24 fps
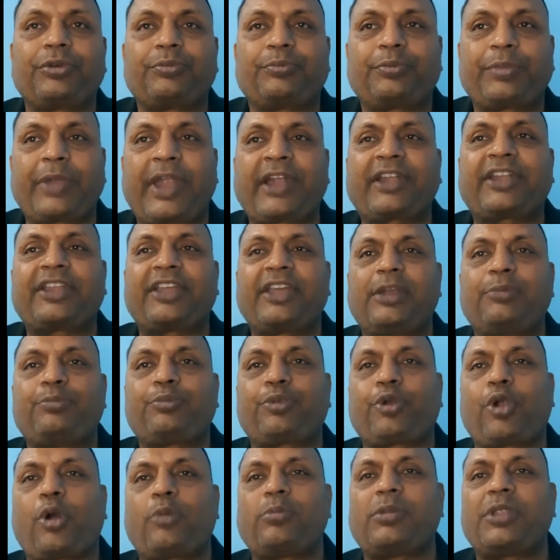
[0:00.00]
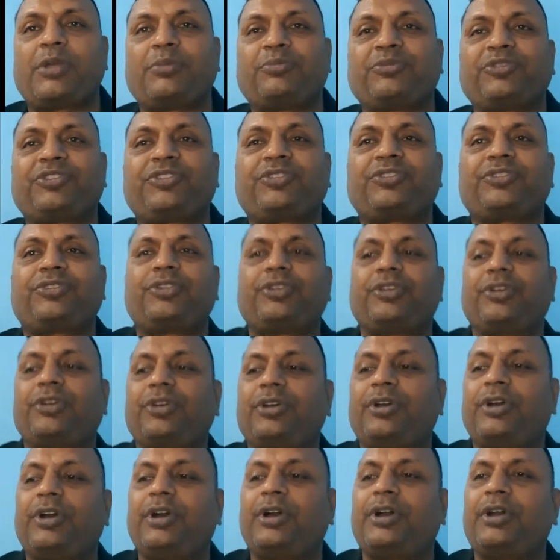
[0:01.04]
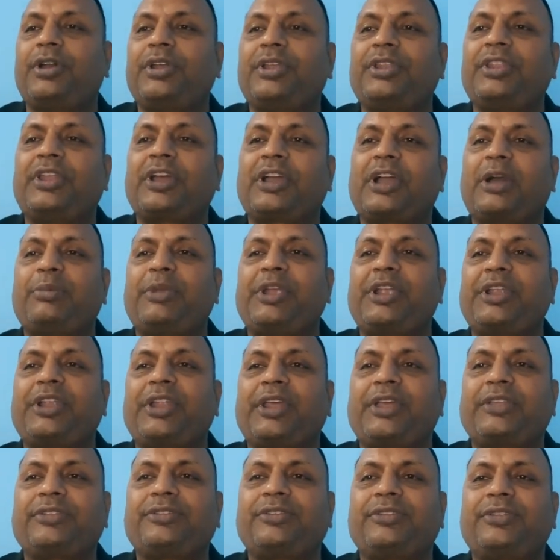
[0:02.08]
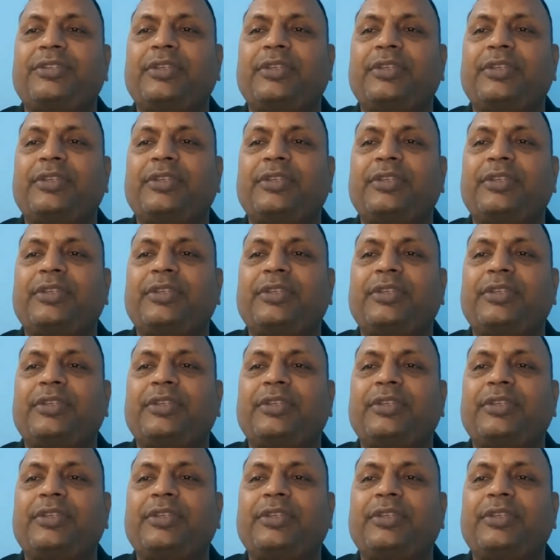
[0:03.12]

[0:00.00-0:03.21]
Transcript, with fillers: practical problems in the coming days.